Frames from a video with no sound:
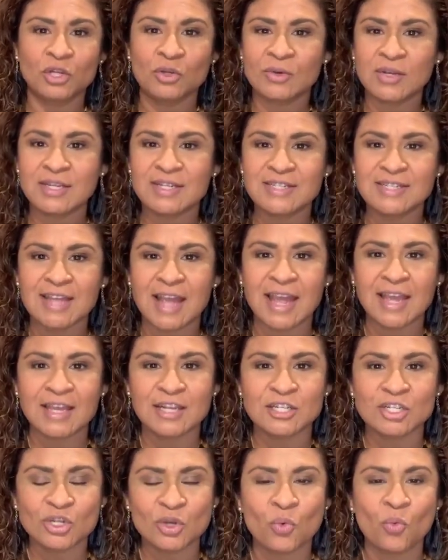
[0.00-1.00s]
You can take
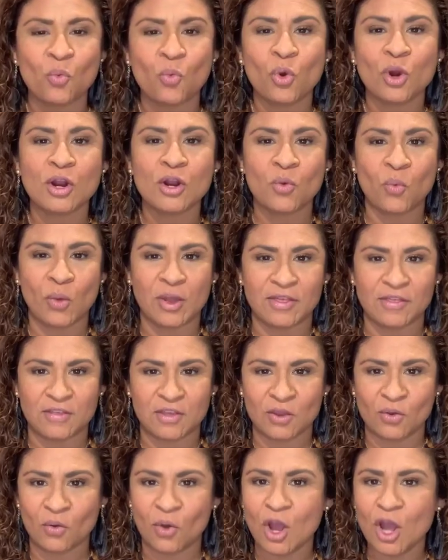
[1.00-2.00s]
it to work
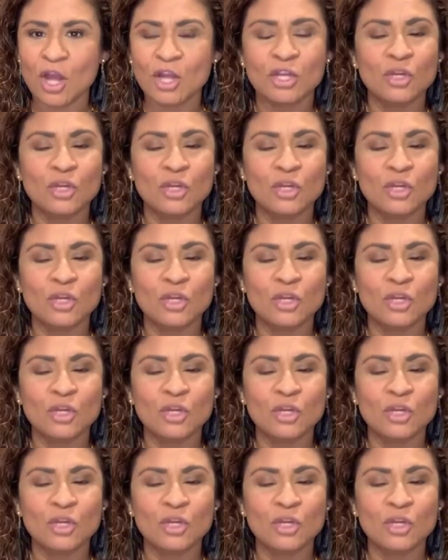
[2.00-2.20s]
with you.